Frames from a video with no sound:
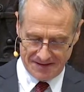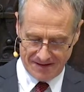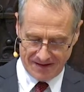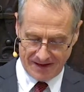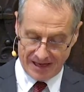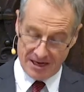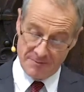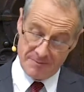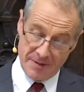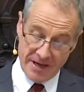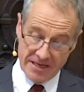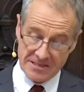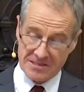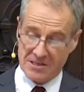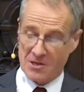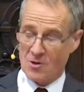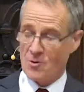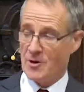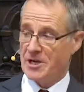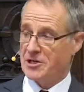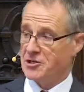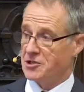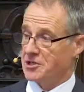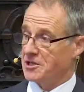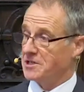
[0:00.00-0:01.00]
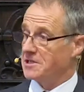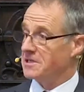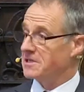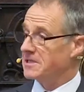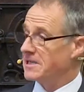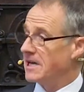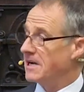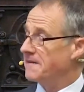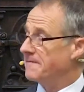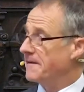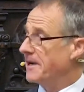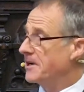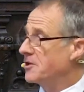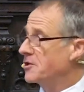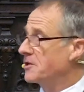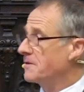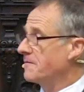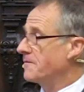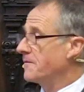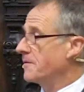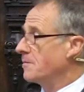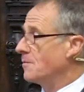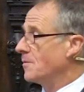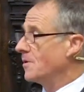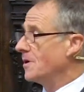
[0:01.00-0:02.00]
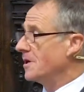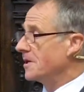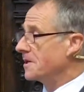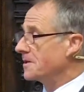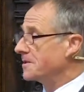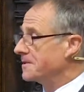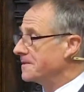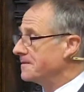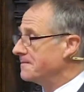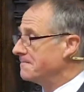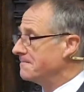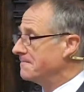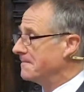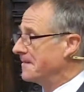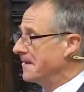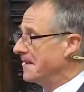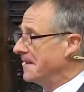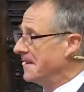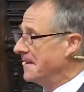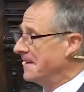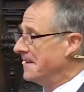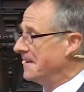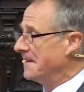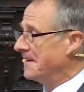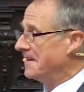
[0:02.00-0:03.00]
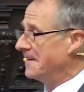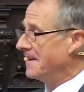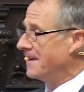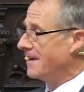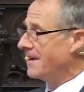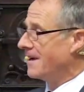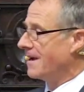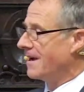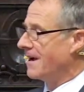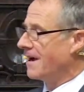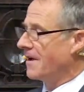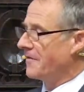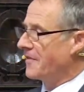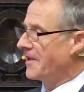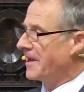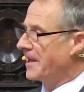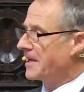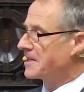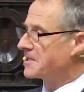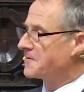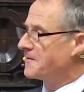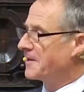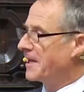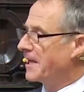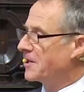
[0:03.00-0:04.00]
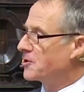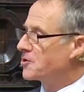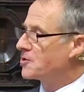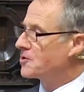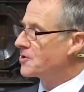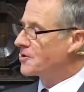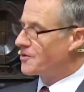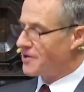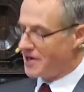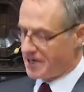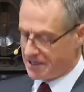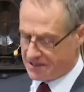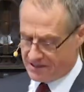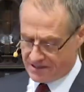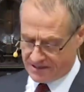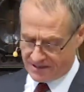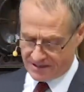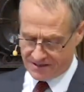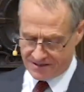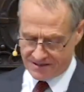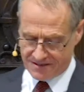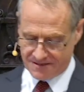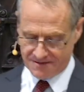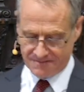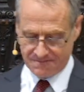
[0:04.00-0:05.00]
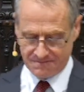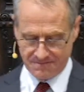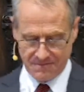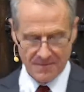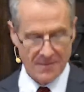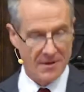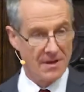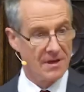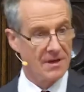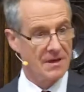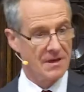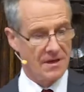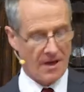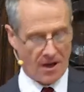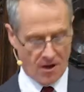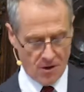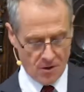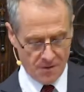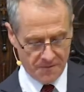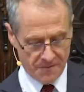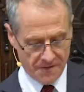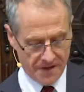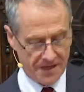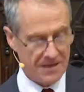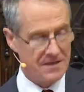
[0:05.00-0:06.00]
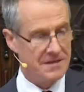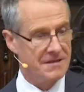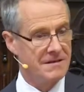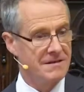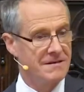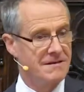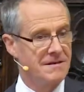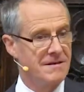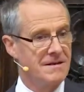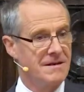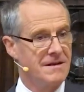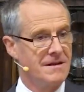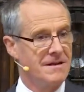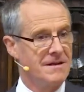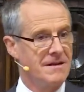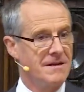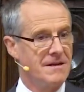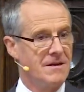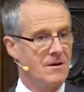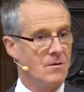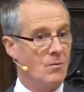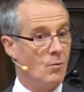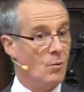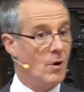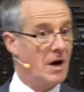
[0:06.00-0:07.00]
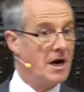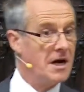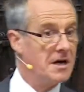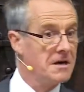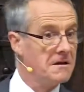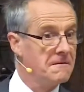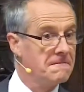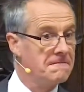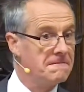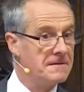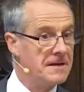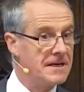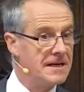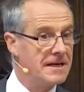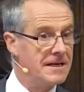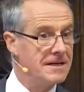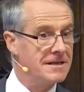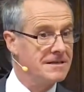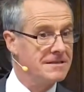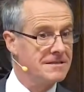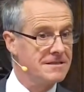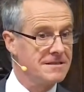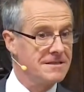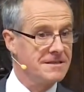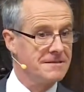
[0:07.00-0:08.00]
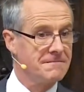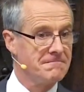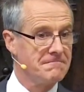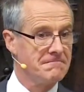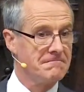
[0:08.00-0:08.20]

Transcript: And it begs the question, salvation from what? At the next financial crisis? COVID, wildfires,